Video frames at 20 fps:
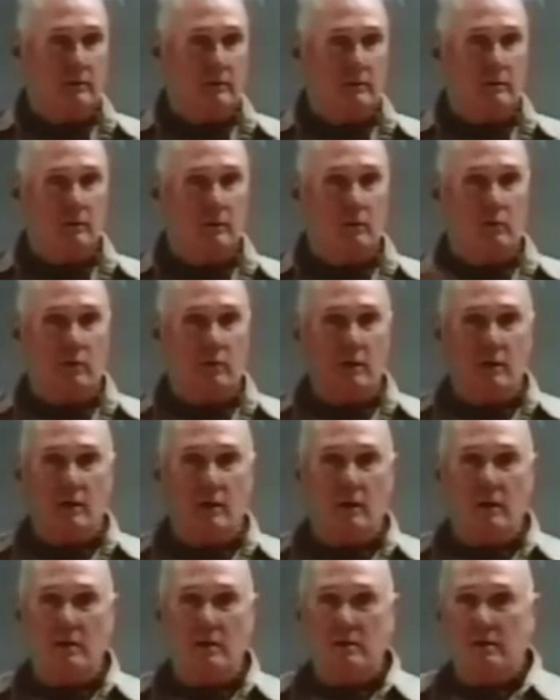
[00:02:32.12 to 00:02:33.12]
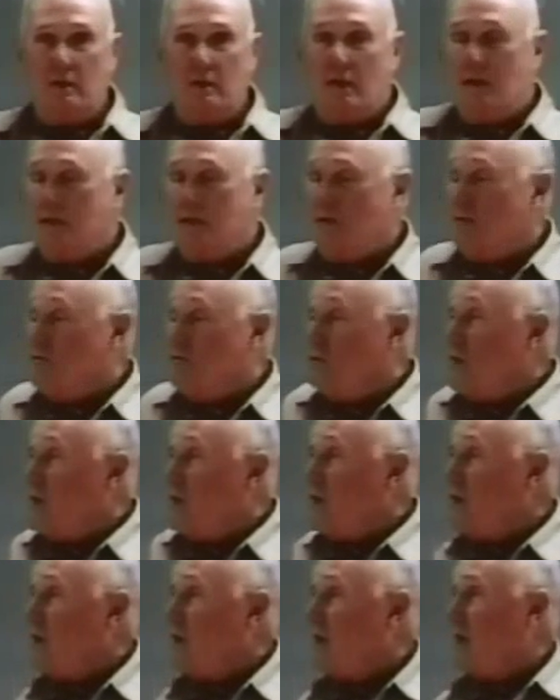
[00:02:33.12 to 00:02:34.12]
So in this case, you
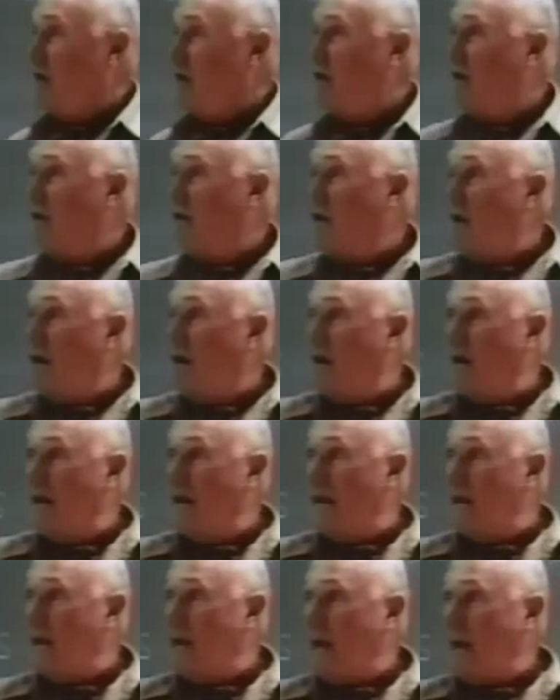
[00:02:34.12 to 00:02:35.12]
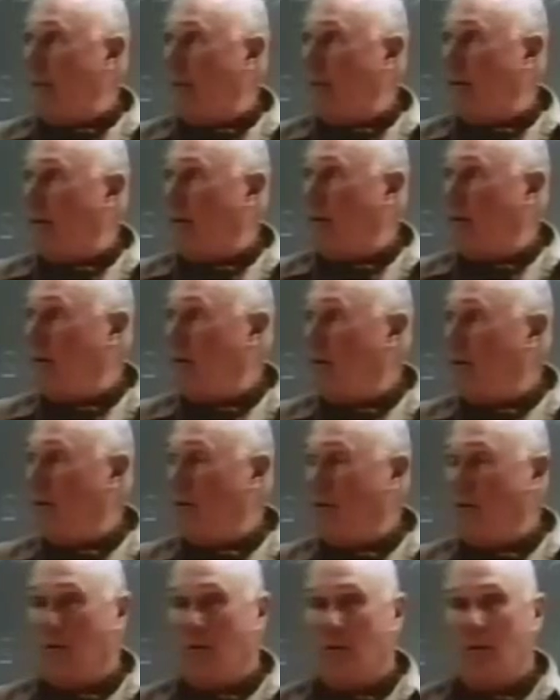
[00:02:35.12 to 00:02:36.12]
say, let it happen.
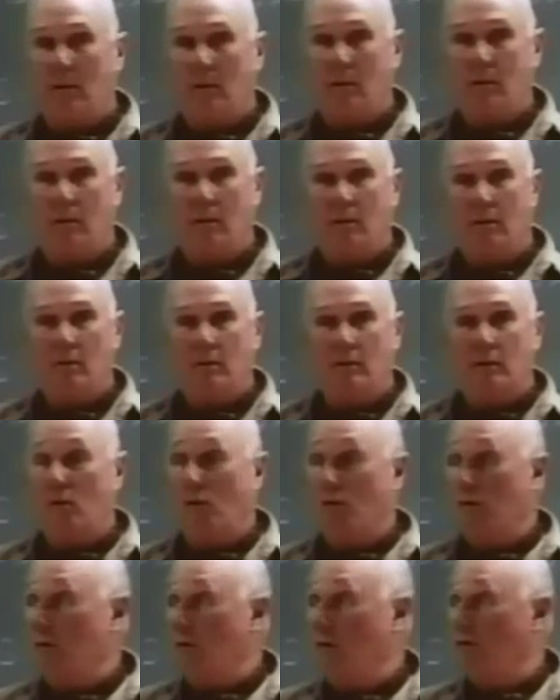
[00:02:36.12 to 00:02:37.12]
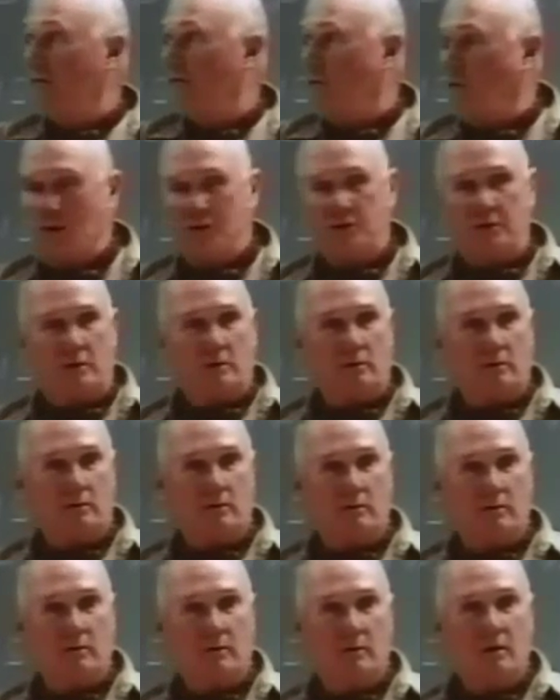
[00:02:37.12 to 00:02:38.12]
Don't force it.
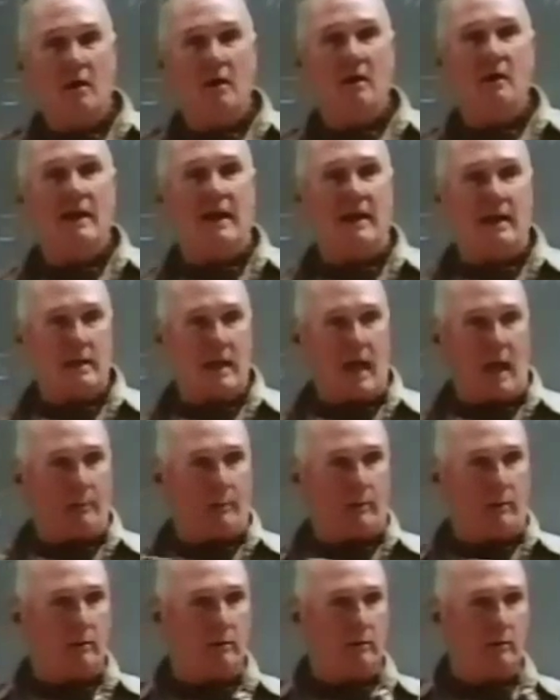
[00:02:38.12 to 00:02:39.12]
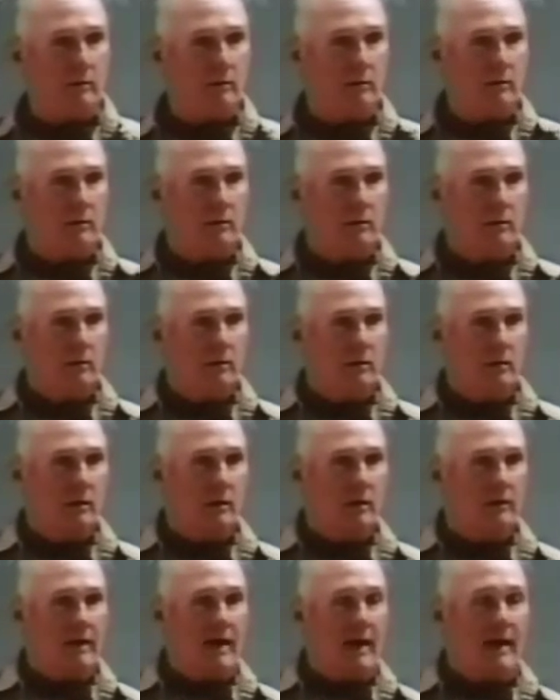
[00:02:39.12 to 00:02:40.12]
Let it happen.
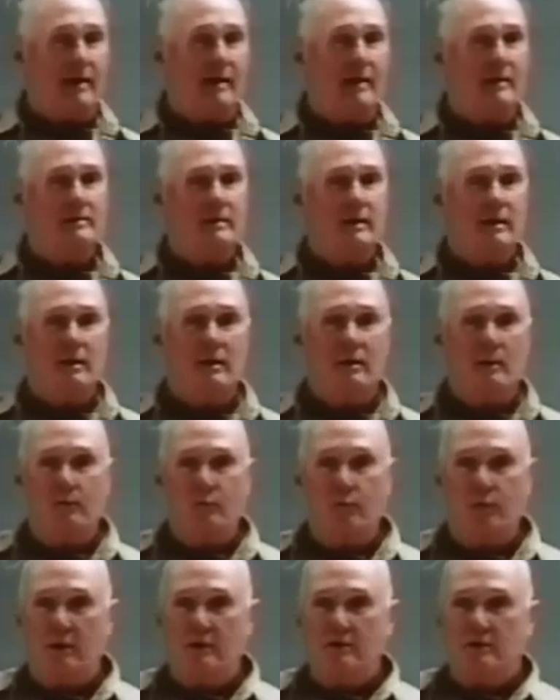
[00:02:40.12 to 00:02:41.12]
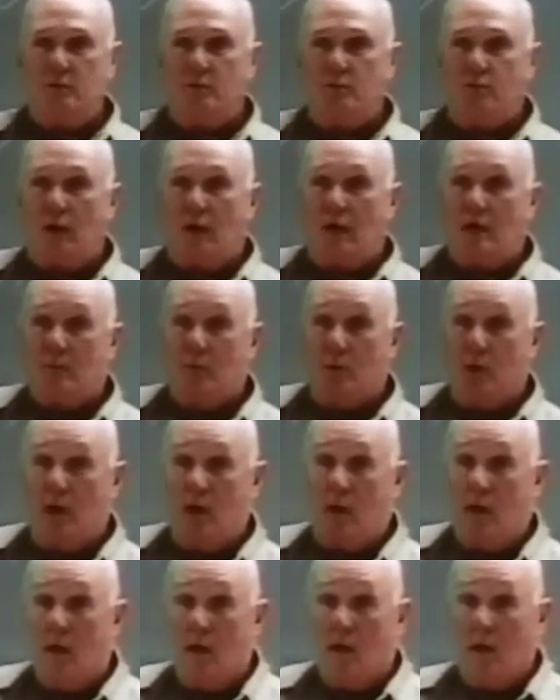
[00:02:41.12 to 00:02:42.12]
And that is a compressed surprise brake.
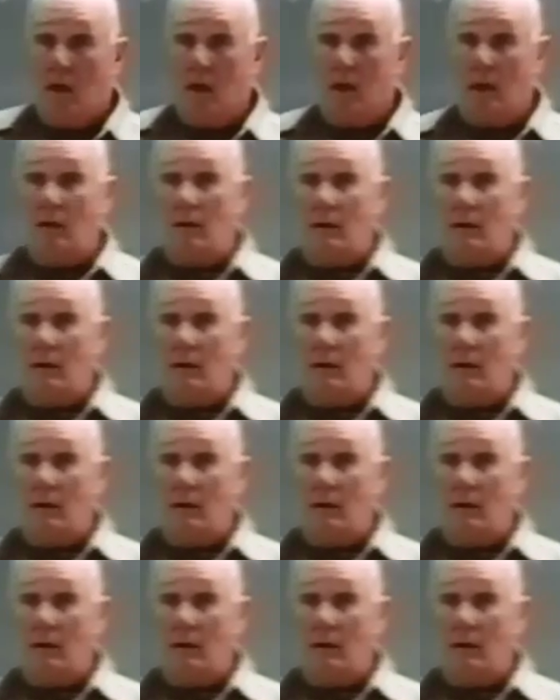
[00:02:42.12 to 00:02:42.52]
Now,